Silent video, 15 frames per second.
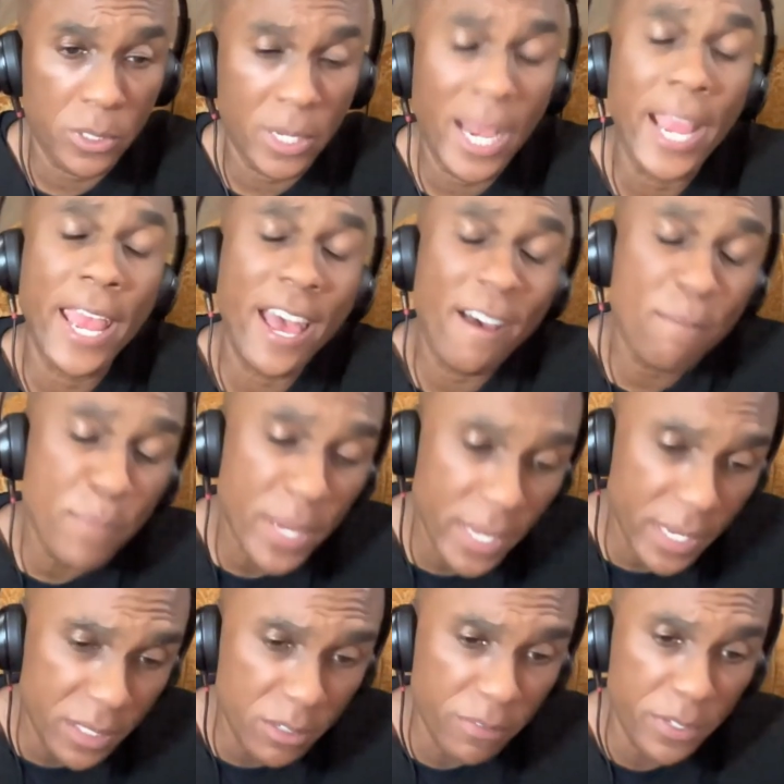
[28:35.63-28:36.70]
I have met
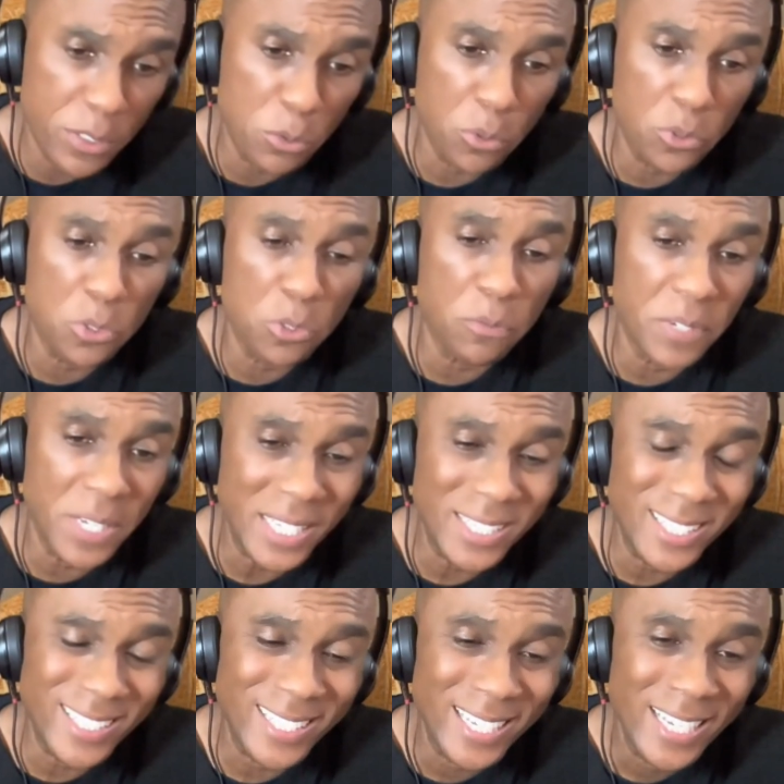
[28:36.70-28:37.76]
individuals who've
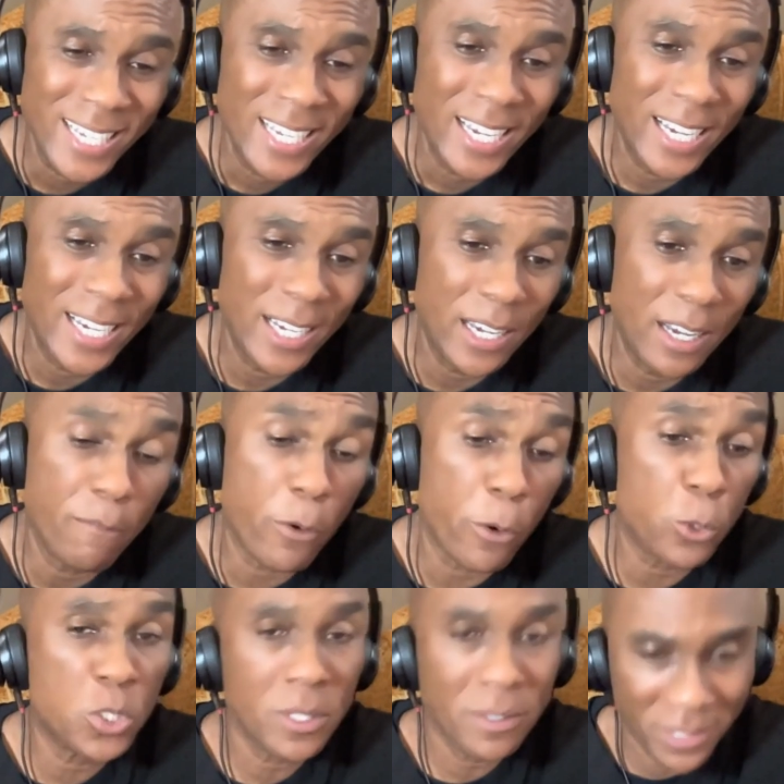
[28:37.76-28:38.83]
eaten uh, a
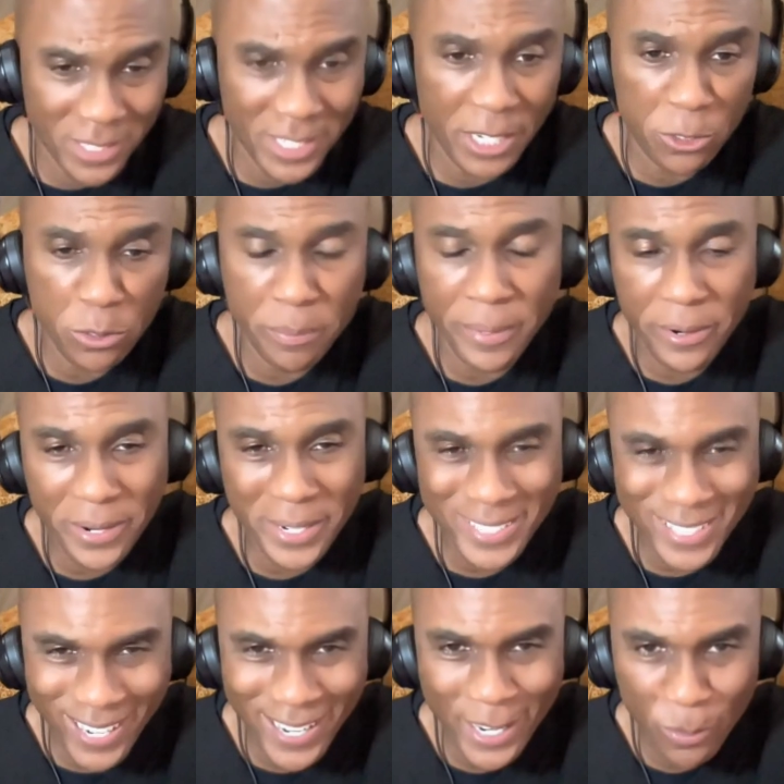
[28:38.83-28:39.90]
version of the standard American
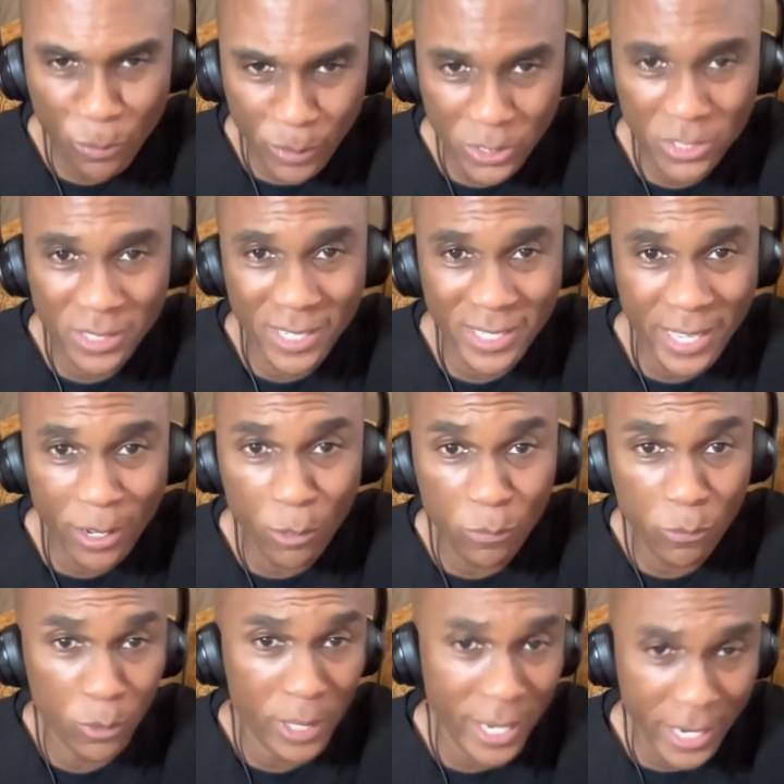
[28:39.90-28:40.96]
diet, which is
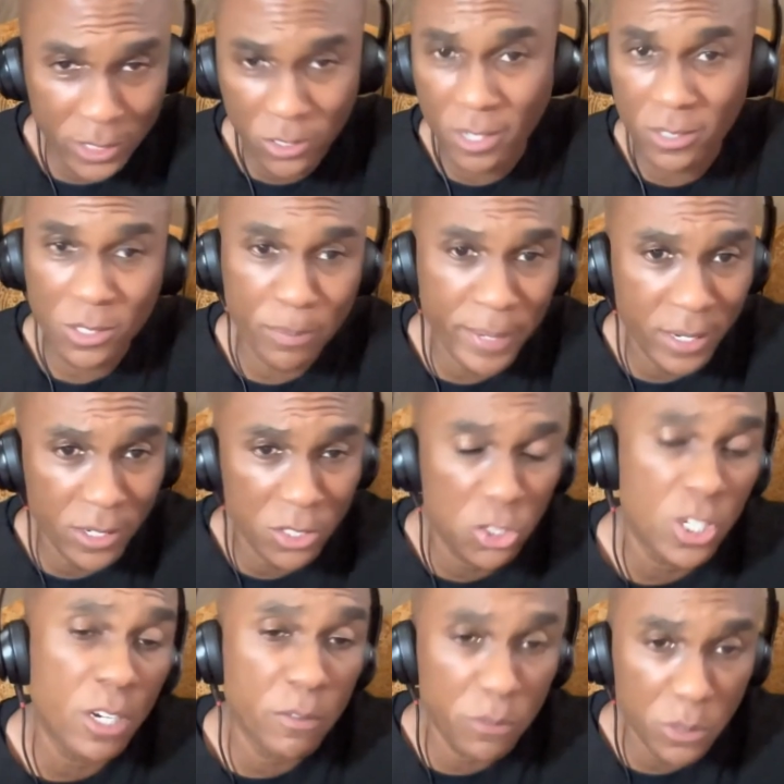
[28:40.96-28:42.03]
unhelpful, like I talked about, a
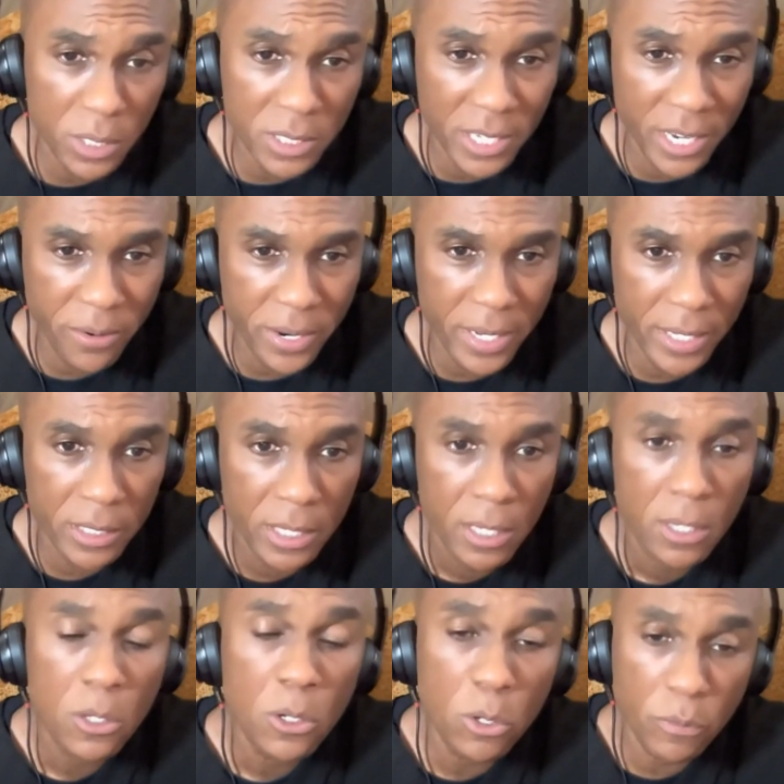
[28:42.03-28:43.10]
vegetarian
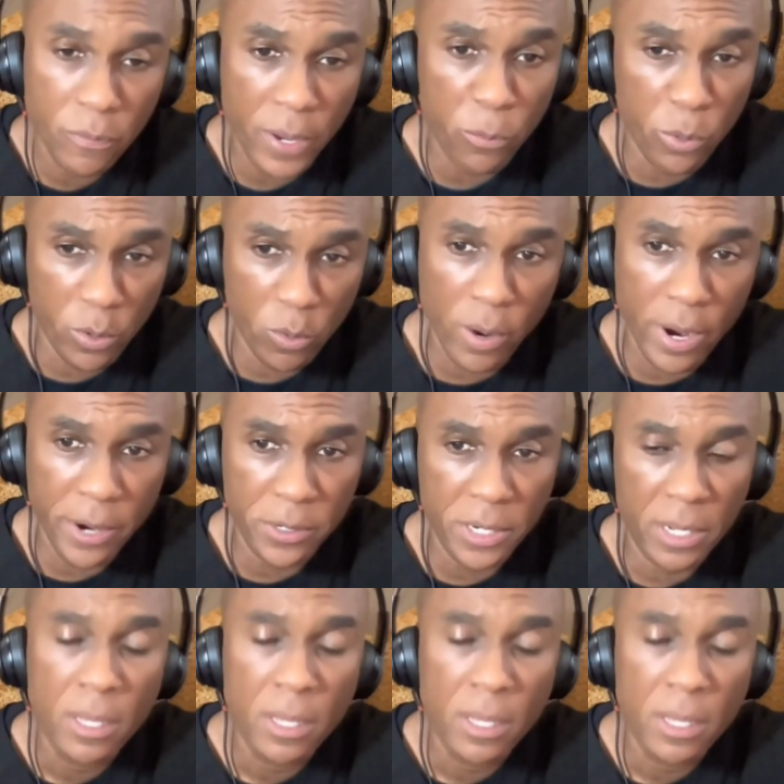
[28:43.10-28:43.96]
who required.